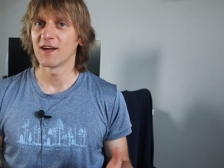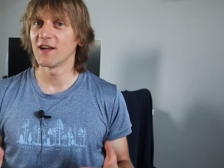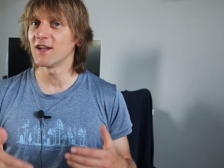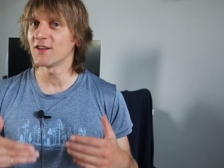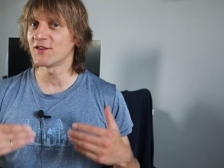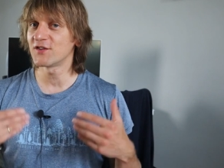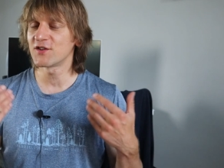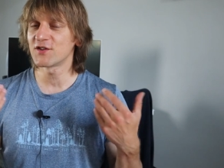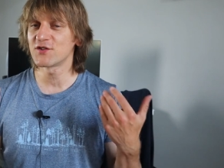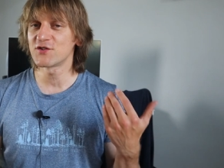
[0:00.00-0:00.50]

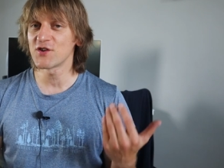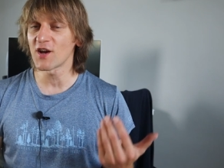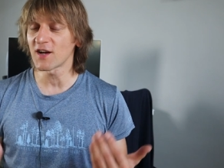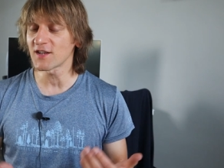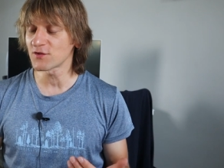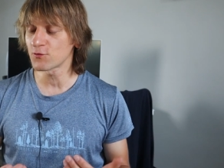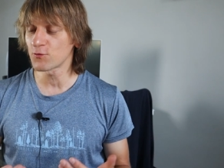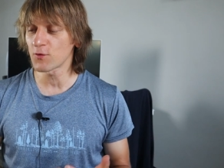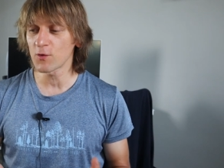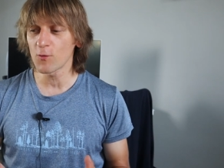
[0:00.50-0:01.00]
It
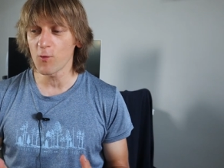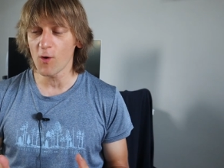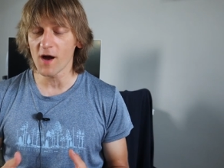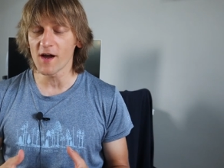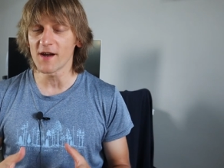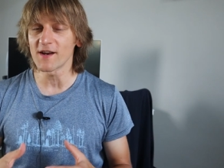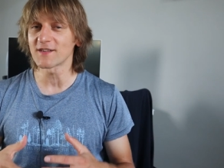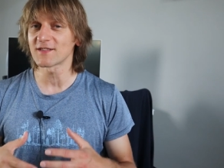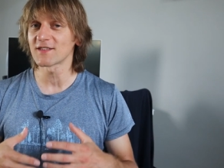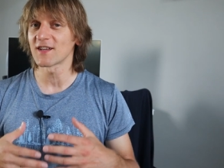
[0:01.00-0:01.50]
just
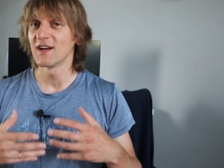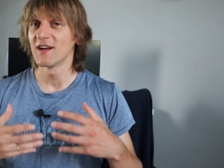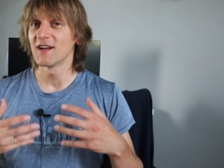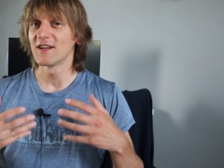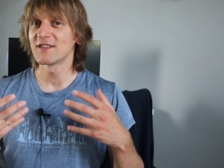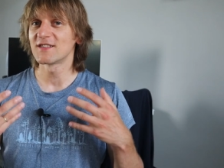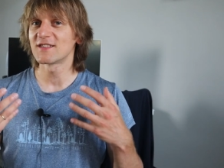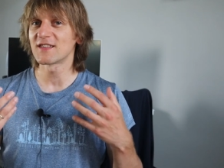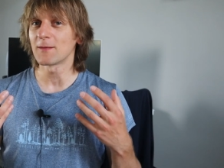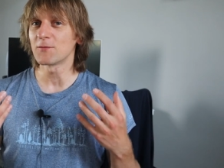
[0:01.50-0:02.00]
requires
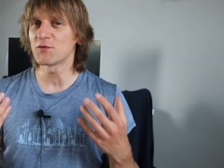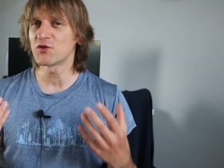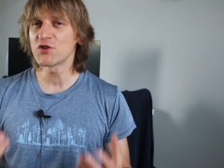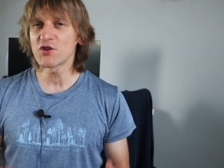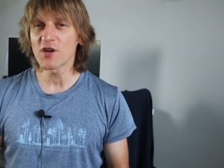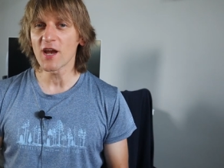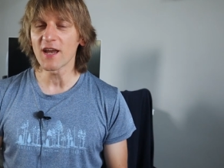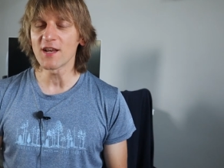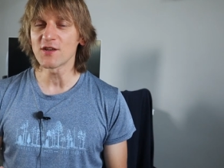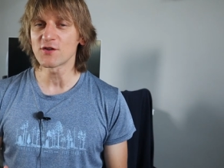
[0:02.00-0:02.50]
some
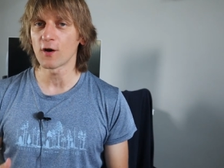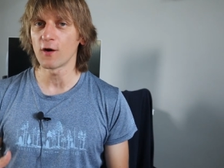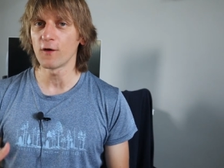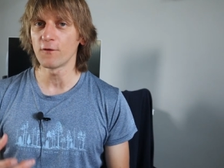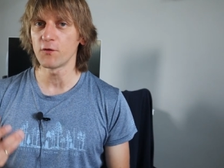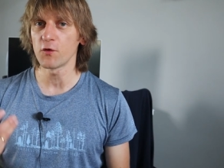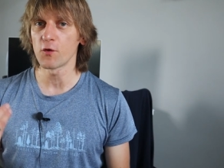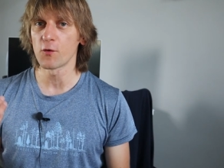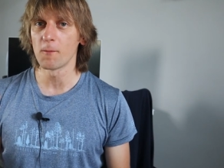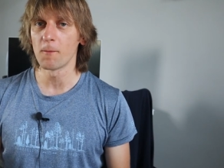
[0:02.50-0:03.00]
change
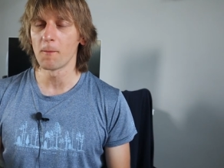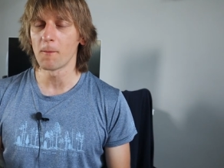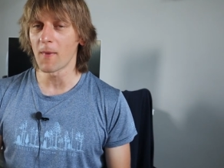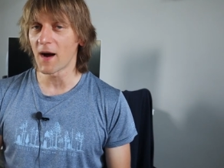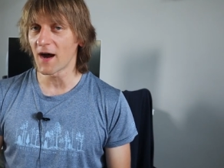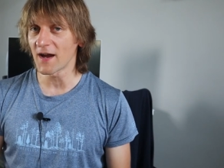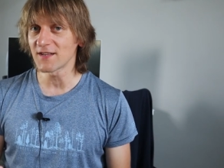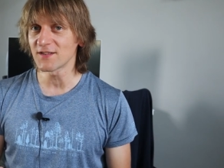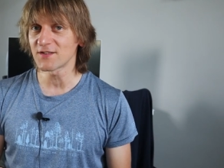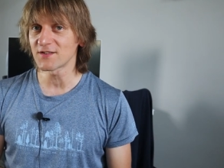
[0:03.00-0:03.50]
of your
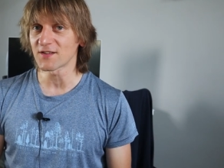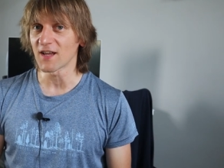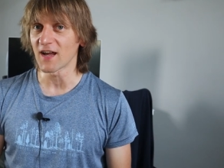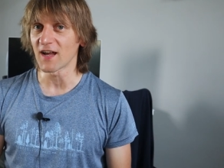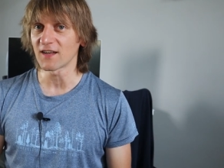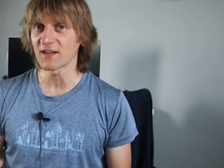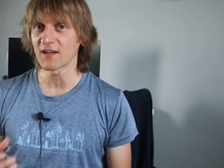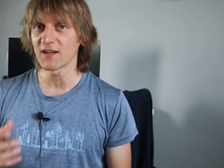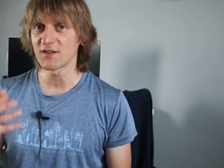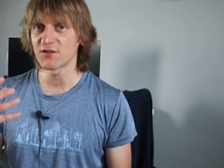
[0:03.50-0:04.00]

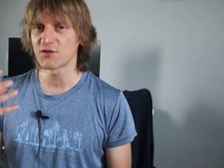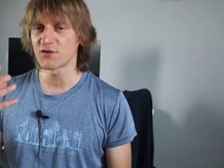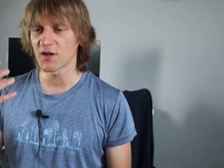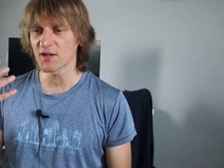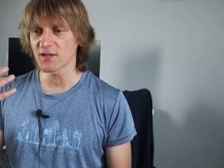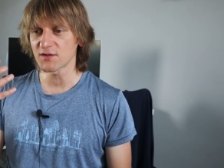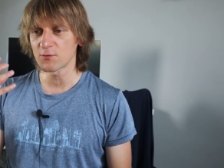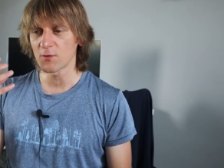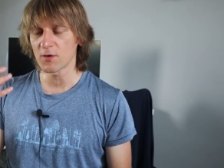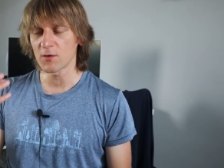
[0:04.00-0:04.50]
mindset, it
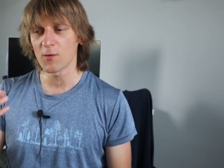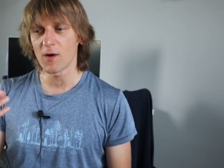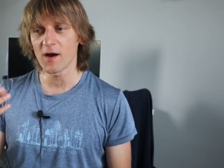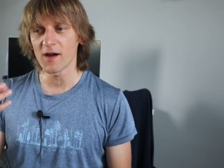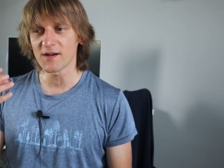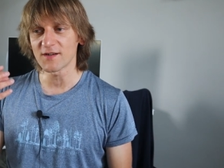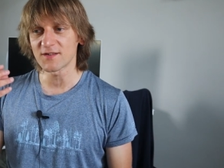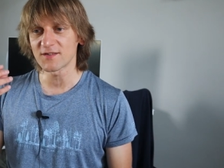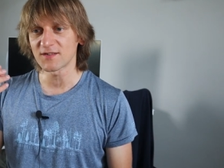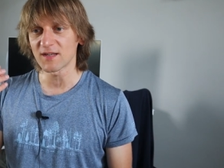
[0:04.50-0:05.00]
just
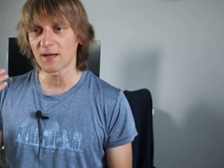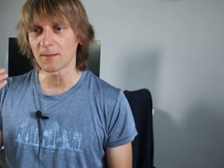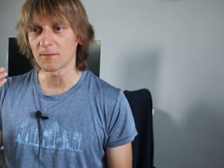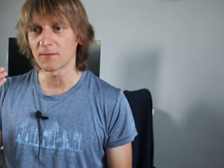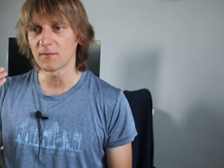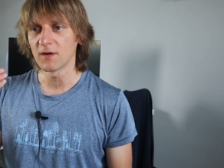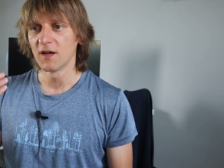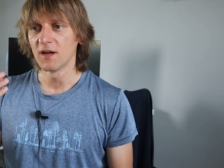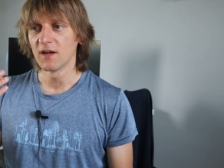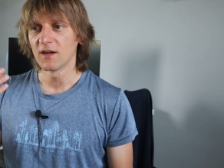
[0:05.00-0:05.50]
requires
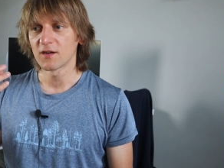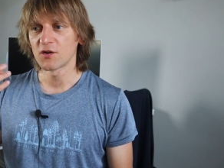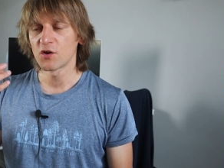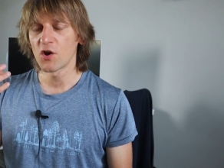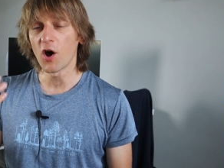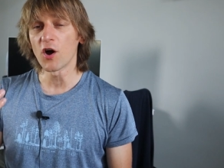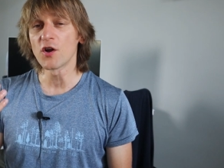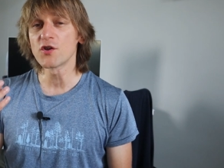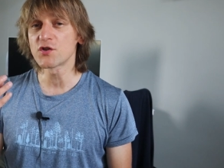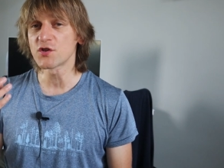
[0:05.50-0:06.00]
some
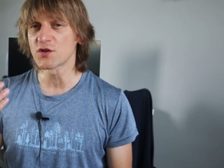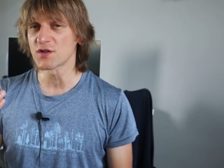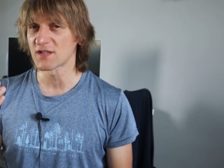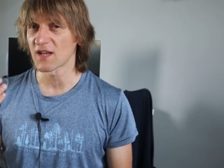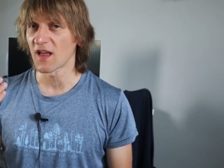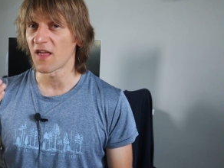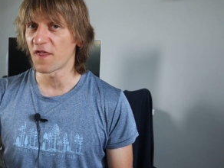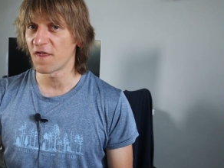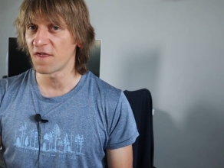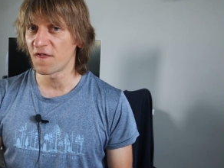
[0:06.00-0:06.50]

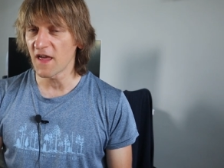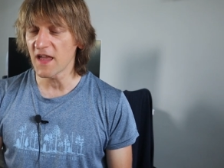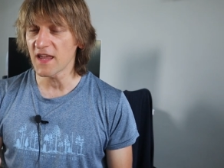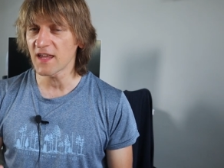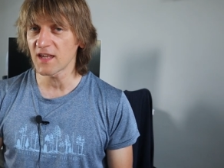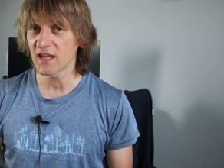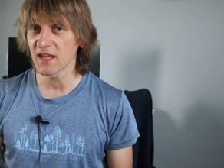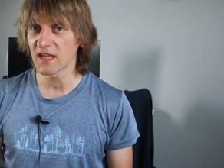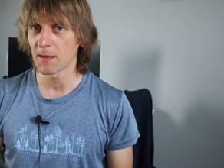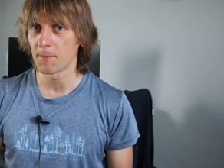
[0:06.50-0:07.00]
conscious
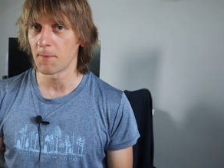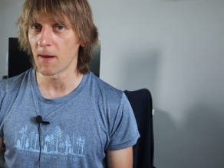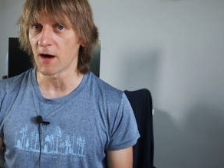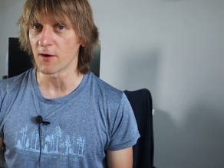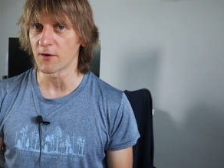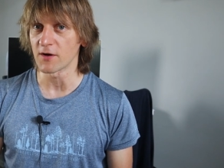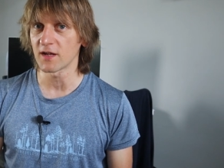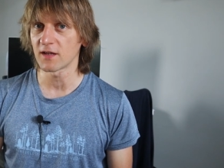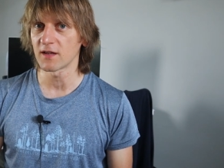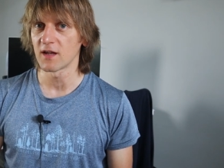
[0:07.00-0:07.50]
thinking
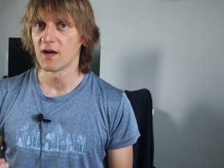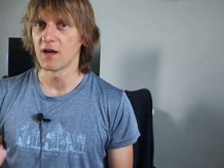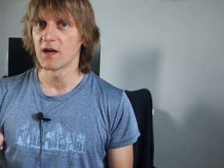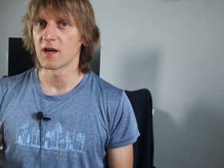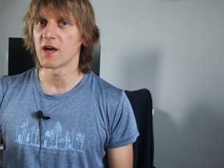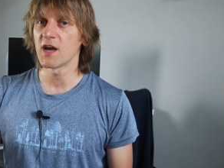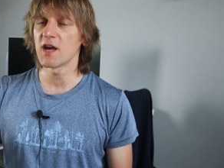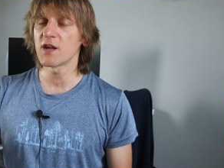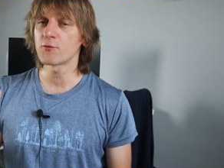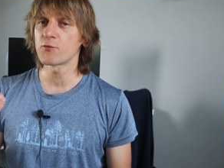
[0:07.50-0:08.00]
about it,
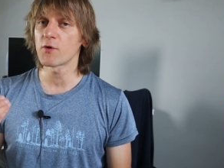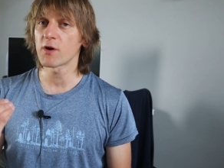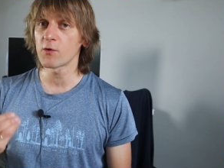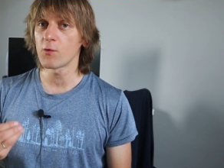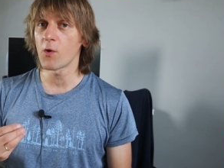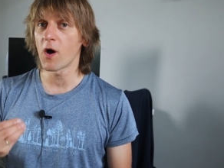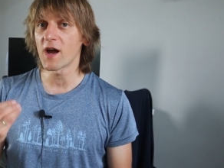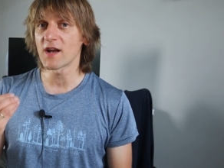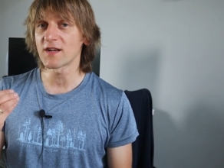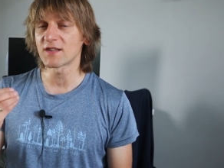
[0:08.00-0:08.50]
it
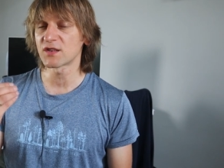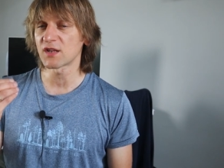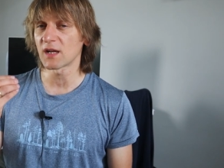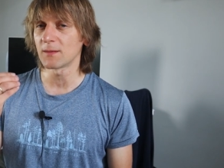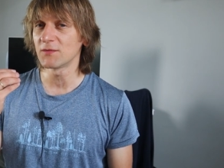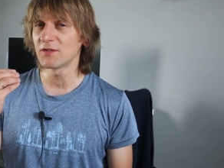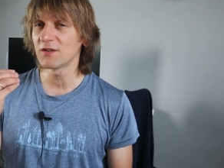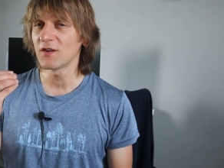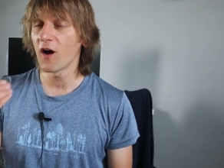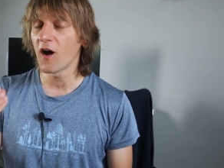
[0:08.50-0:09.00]
requires
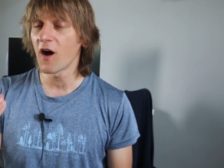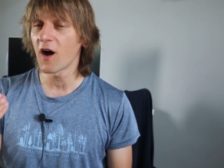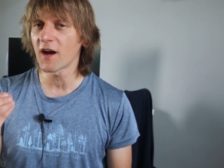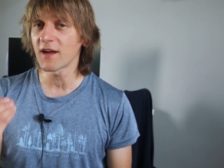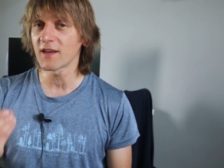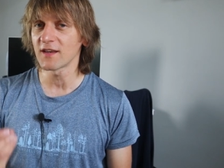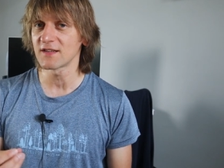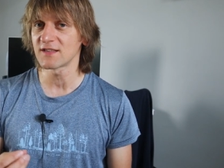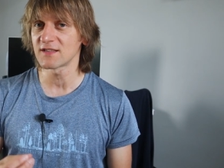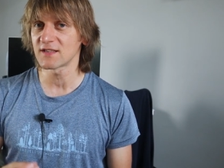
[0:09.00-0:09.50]
some
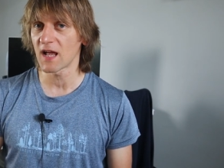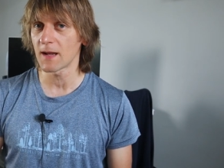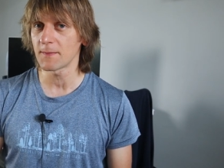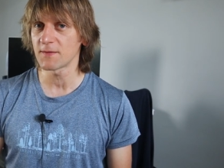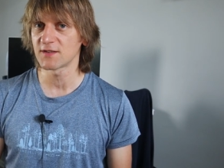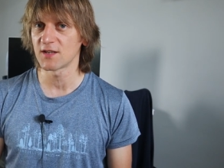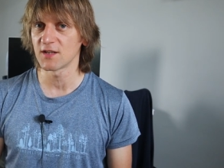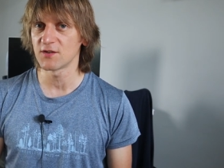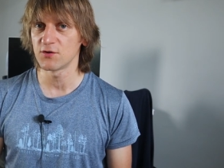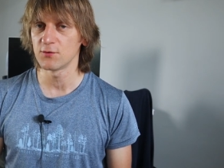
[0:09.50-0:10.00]
tiny
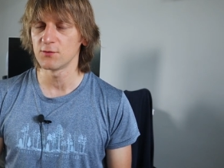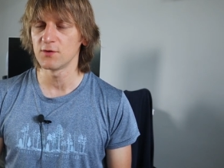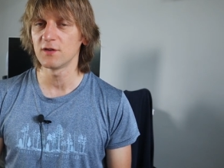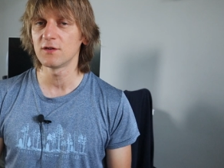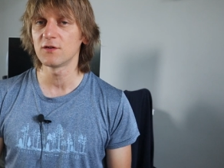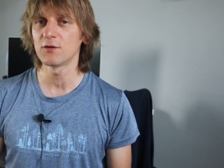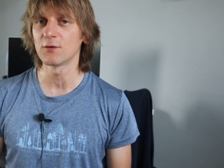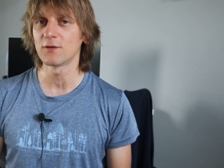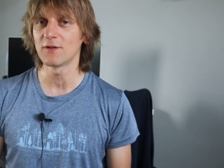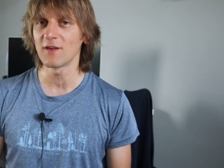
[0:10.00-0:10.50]
steps that you
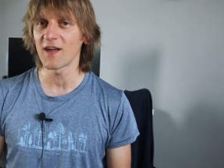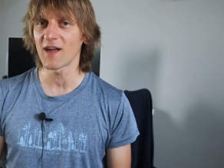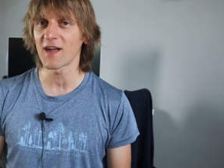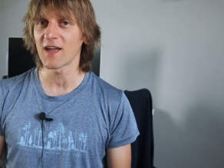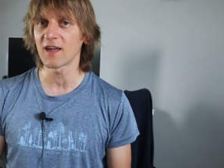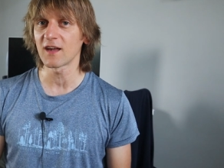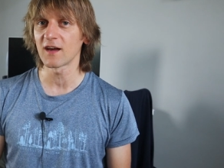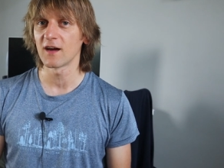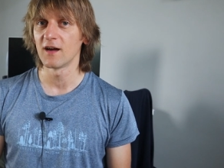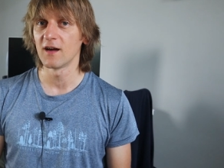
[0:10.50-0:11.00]
need to
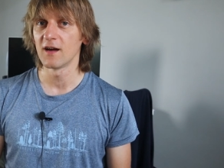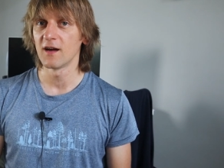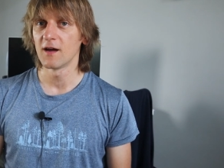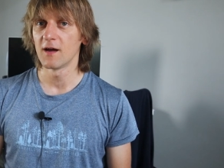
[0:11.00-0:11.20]
take